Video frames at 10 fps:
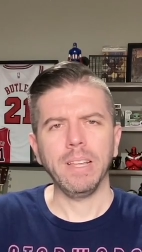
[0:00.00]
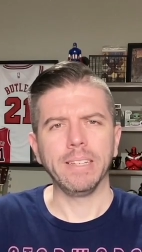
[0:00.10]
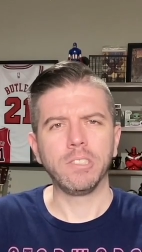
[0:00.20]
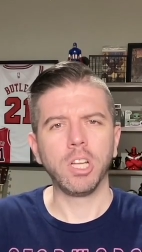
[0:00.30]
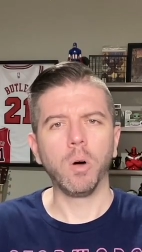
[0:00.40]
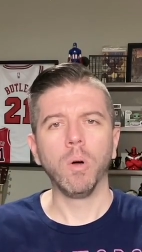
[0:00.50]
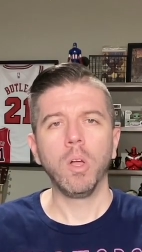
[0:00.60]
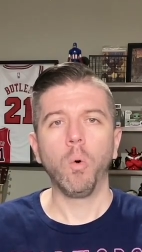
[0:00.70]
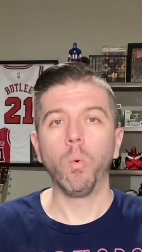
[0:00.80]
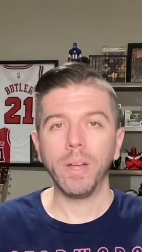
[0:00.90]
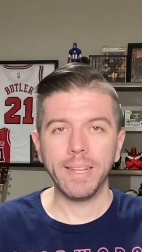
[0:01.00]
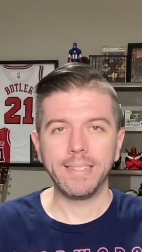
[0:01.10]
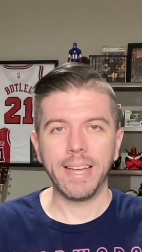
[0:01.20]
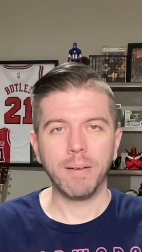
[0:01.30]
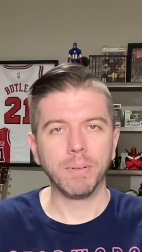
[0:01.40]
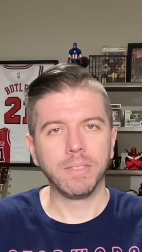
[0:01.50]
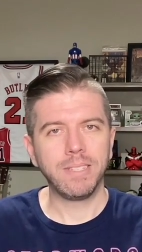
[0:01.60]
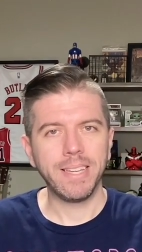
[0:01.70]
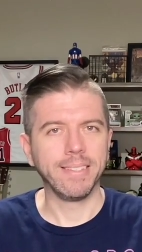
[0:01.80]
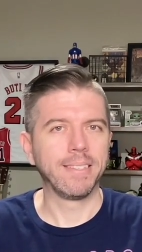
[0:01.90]
So what has happened
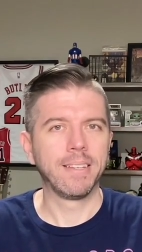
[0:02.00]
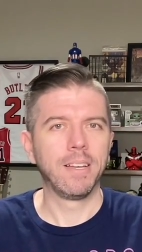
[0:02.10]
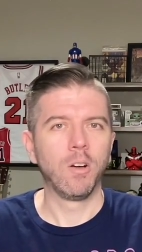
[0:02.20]
since?